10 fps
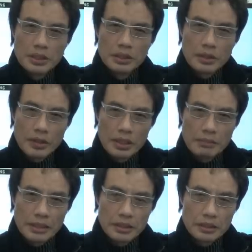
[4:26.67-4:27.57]
of
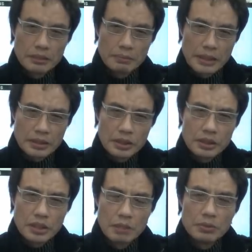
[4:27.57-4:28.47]
accommodating external
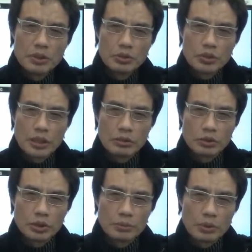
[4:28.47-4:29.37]
influences
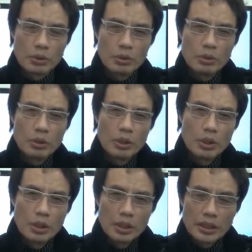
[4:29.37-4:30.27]
and trying to create
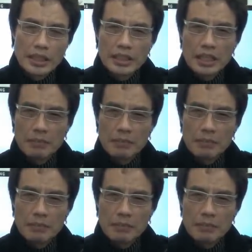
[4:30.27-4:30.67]
something original.